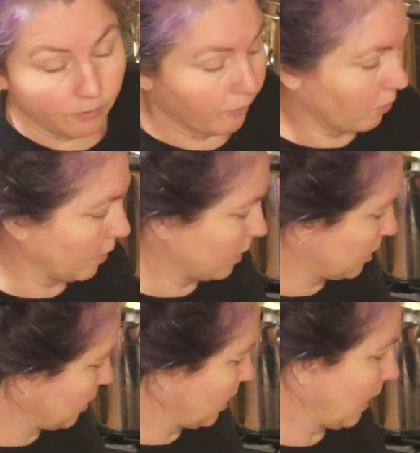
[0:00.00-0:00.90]
of course.
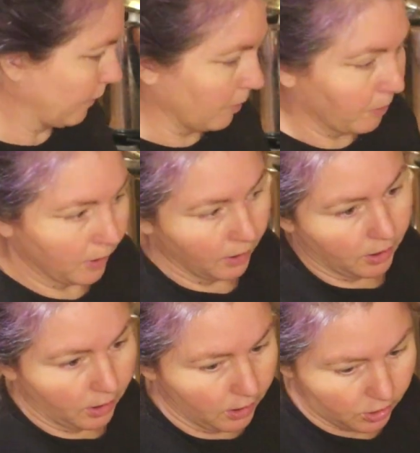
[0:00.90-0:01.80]
You're going to have to put the lid
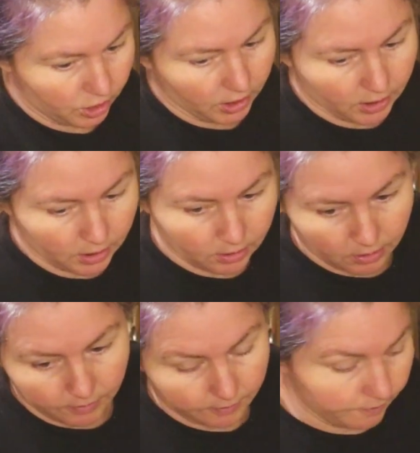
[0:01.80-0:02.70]
on and shake it.
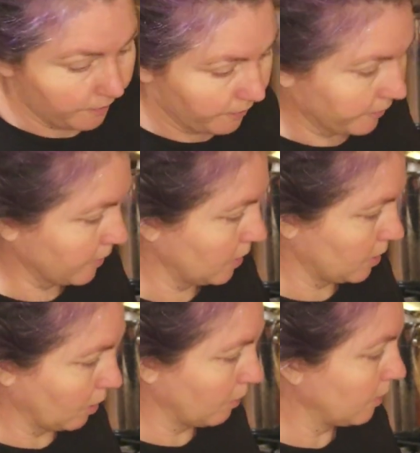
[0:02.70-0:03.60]

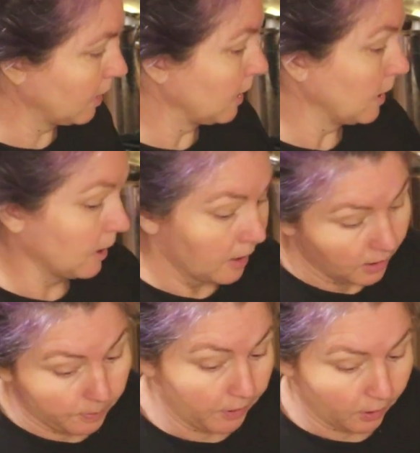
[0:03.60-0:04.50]
So,
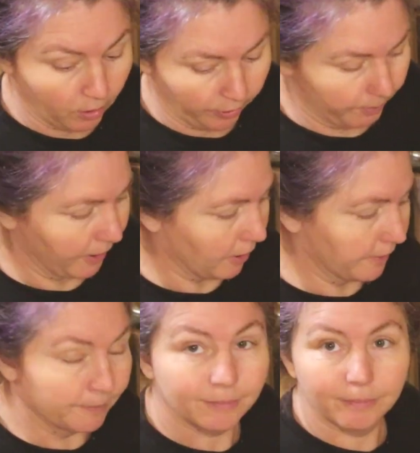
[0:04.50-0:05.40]
to put the cloth back
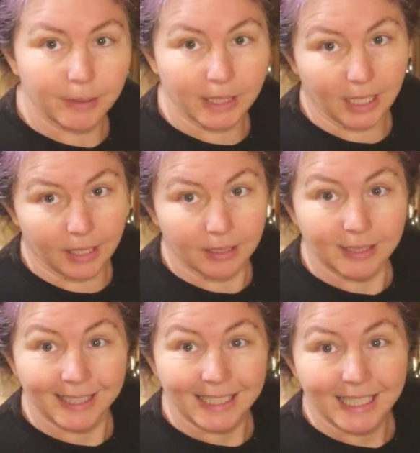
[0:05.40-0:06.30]
on. But yeah,
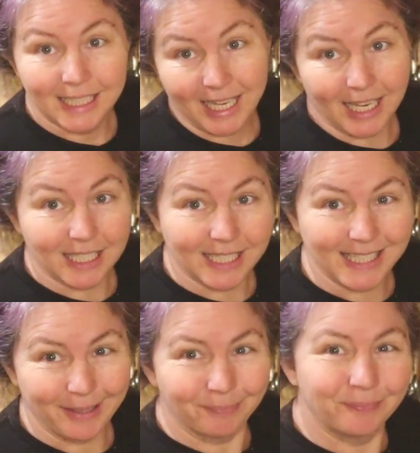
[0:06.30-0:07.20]
handy
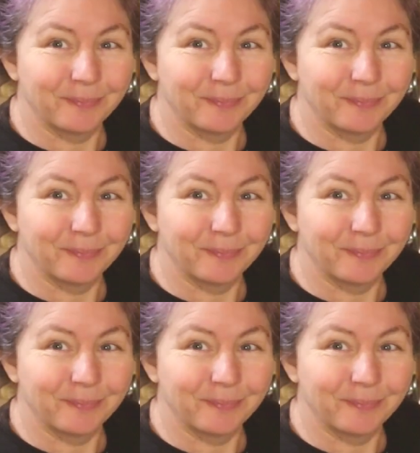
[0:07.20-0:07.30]
tip.